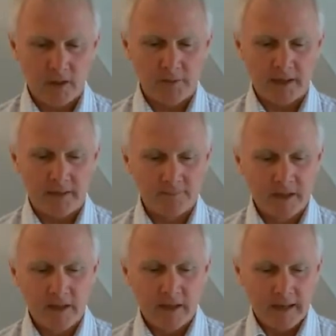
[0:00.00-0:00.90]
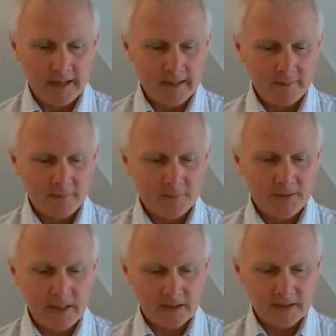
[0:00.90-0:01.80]
Okay,
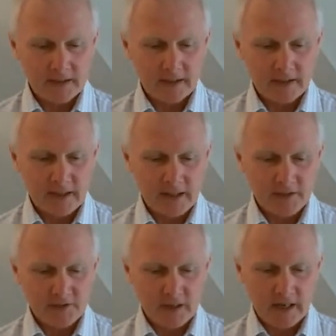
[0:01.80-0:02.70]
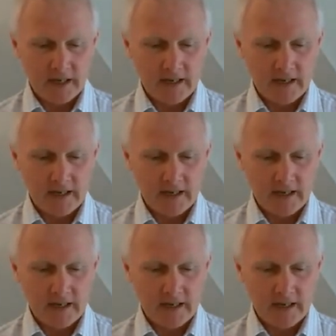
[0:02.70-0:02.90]
the next thing is,